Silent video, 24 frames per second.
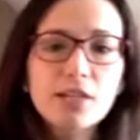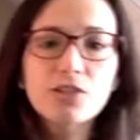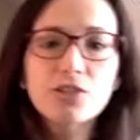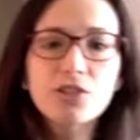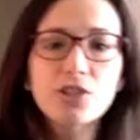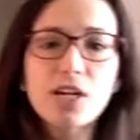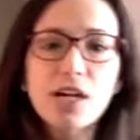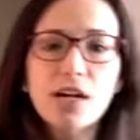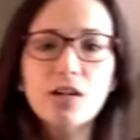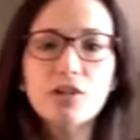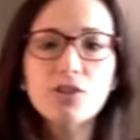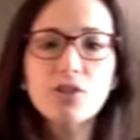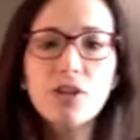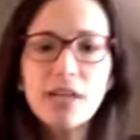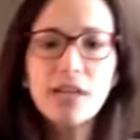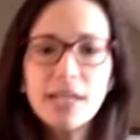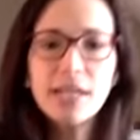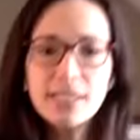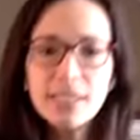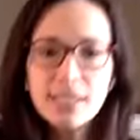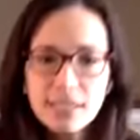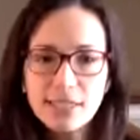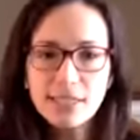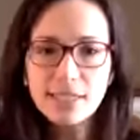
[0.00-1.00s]
on your chair, try
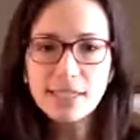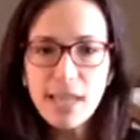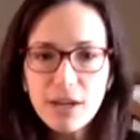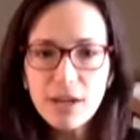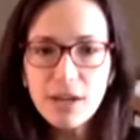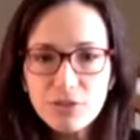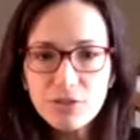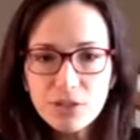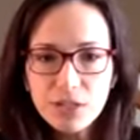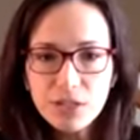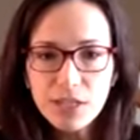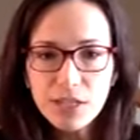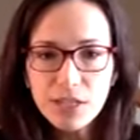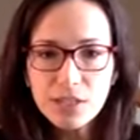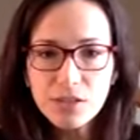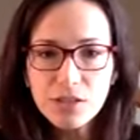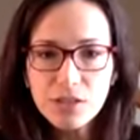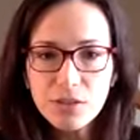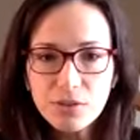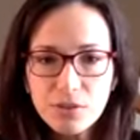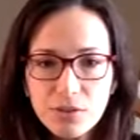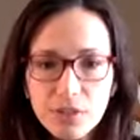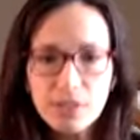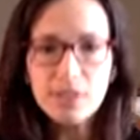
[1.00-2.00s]
not to slouch
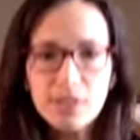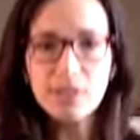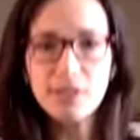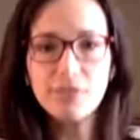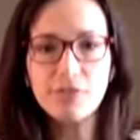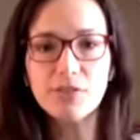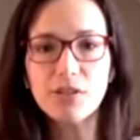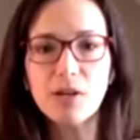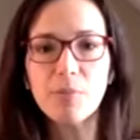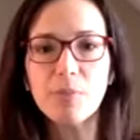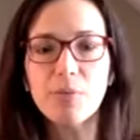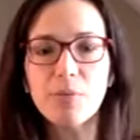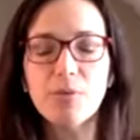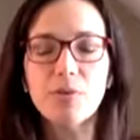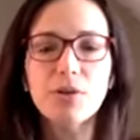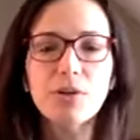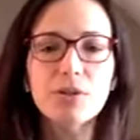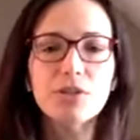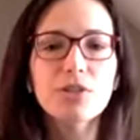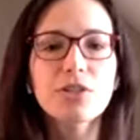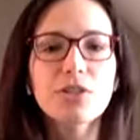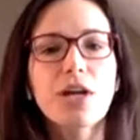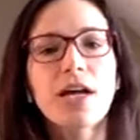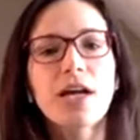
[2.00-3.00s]
into it. Lift up through
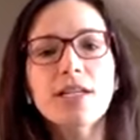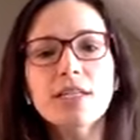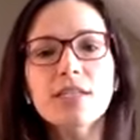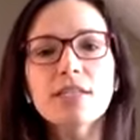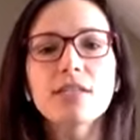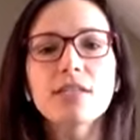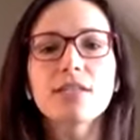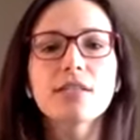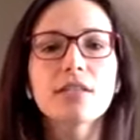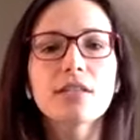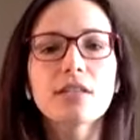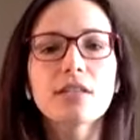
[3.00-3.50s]
your chest.